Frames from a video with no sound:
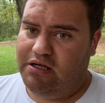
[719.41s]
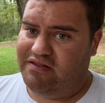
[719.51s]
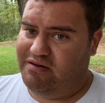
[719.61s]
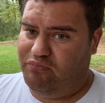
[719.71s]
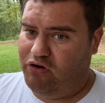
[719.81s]

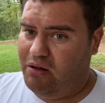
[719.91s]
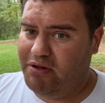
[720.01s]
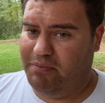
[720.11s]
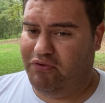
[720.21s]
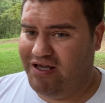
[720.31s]
then
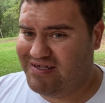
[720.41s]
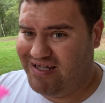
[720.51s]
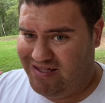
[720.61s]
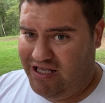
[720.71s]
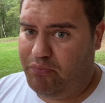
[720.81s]
probably a place like
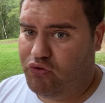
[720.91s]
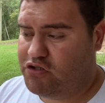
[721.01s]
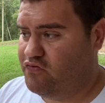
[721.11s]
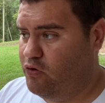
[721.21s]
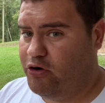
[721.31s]
Naples,
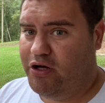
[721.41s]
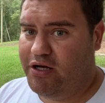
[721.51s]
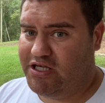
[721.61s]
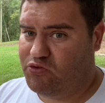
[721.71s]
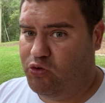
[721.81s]

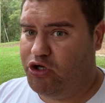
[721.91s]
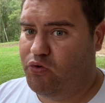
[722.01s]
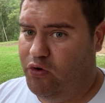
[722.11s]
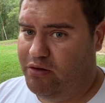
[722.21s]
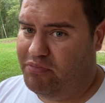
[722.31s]
Florida is where you
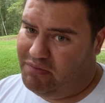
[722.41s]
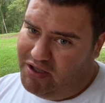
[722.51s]
want to be,